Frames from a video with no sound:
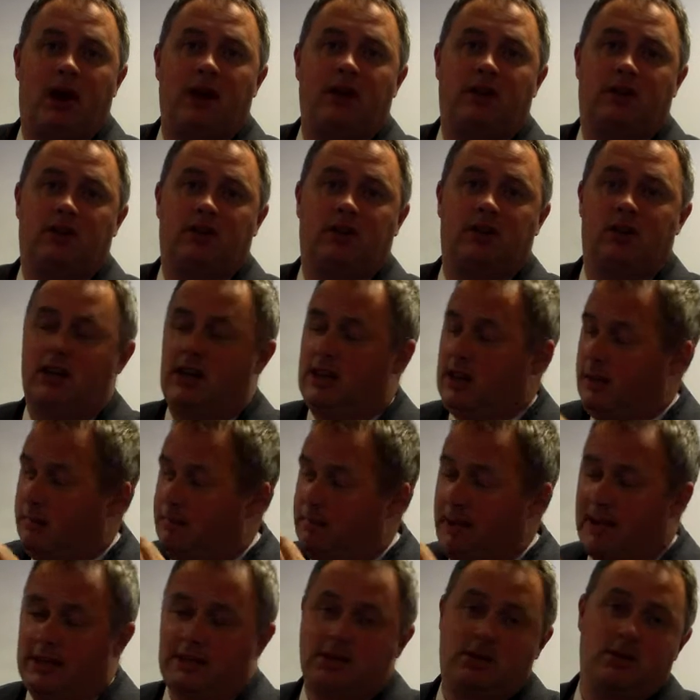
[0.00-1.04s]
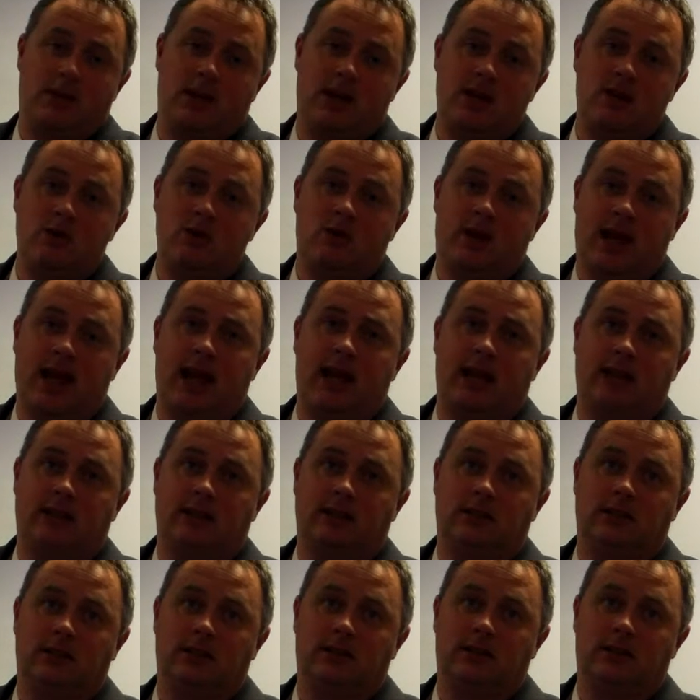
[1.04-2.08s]
product the best way you can,
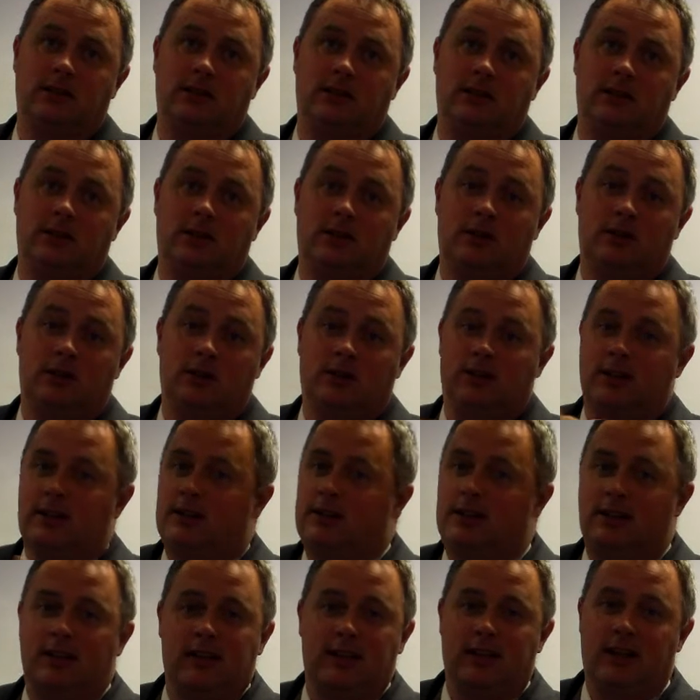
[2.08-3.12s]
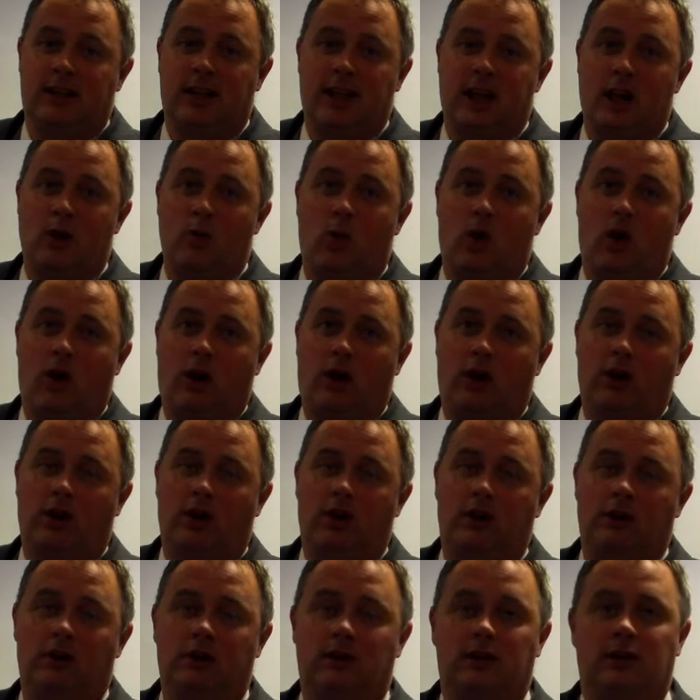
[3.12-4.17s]
it'll work.
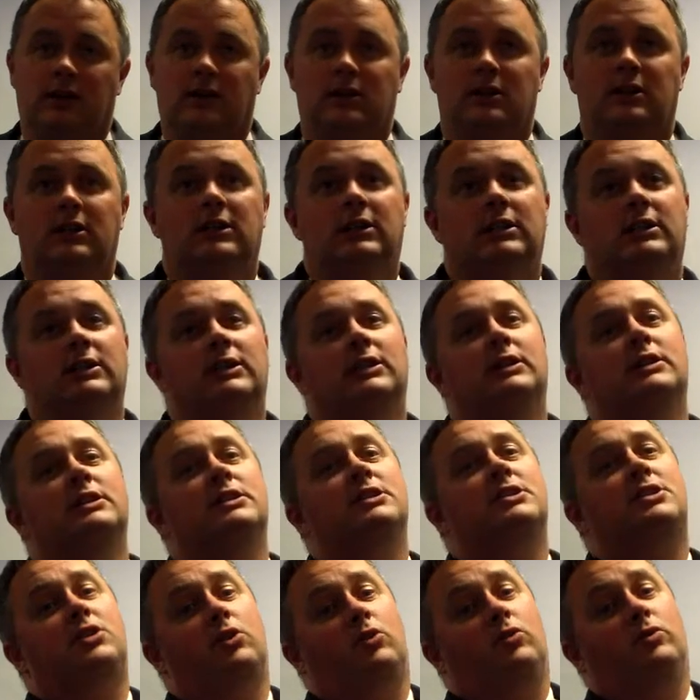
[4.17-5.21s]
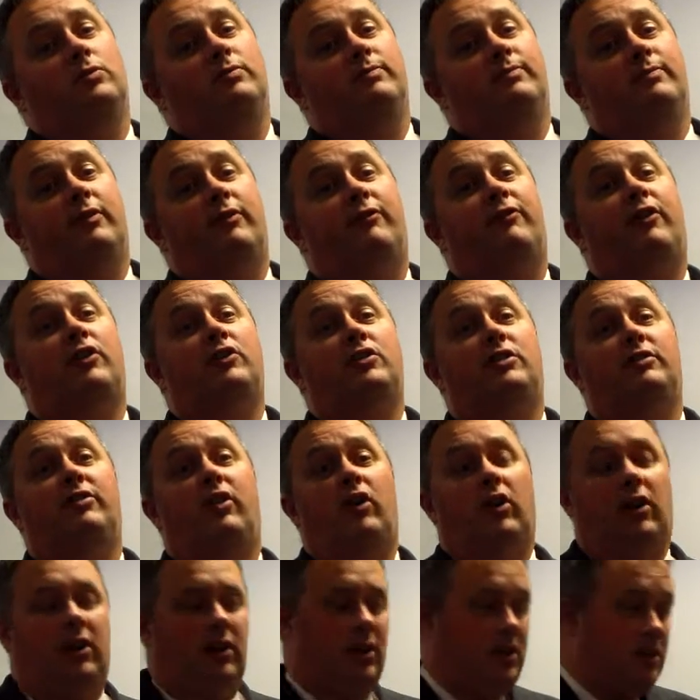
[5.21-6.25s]
So, first
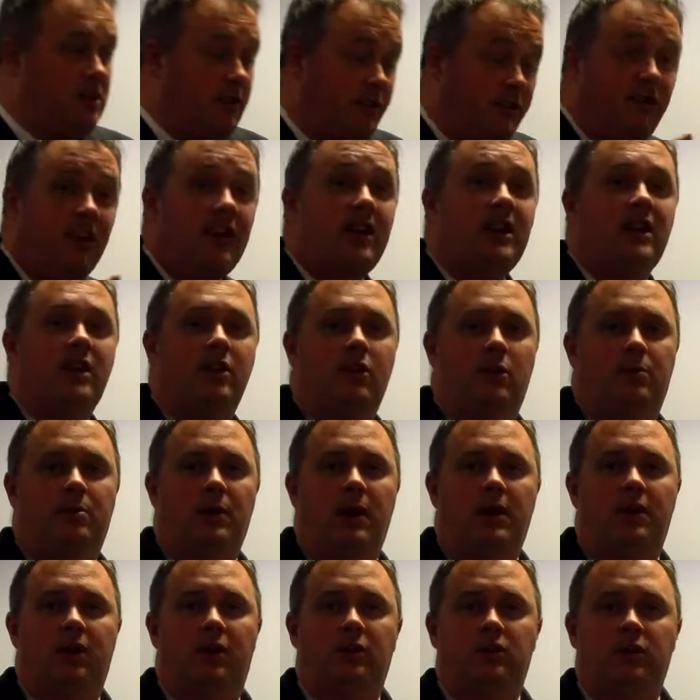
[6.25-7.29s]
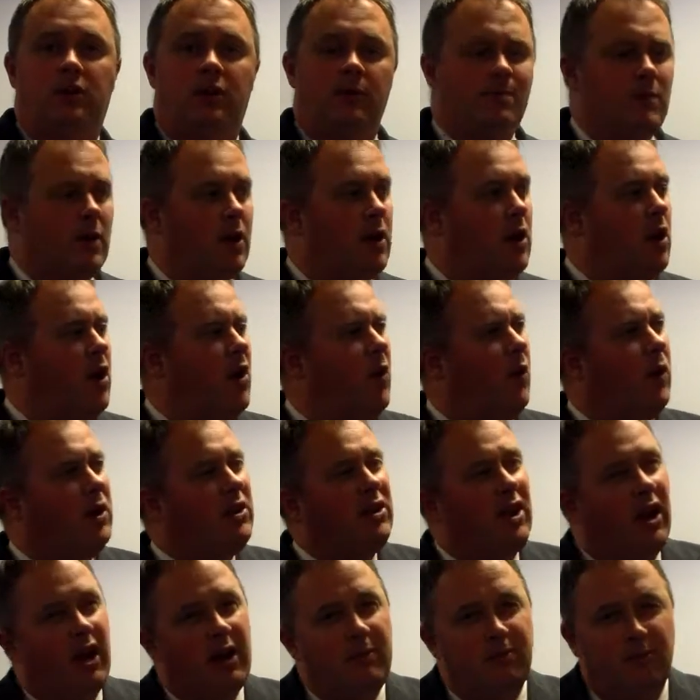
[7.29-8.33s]
of all, defining your product.
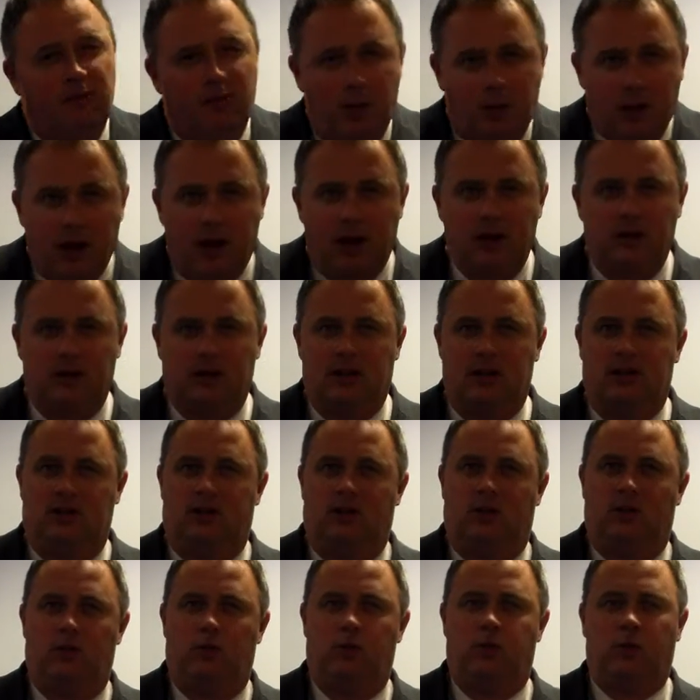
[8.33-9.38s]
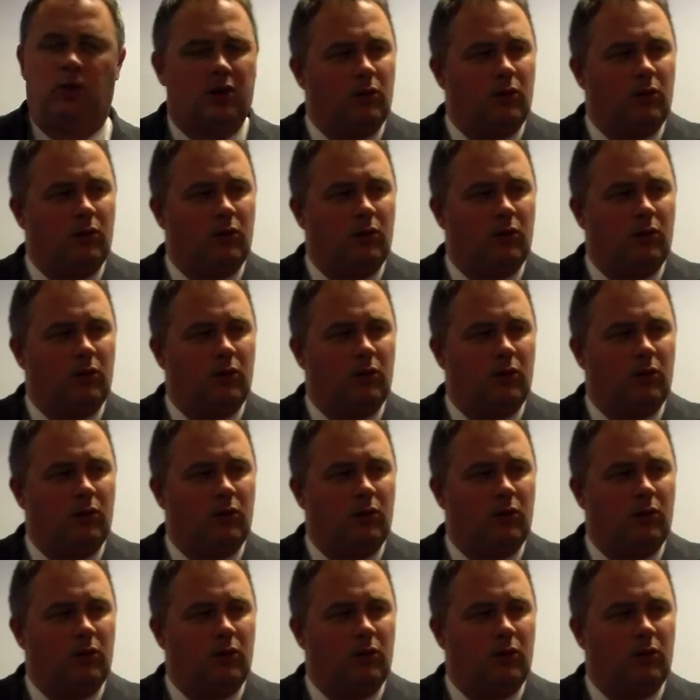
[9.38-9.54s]
What type of a product is it?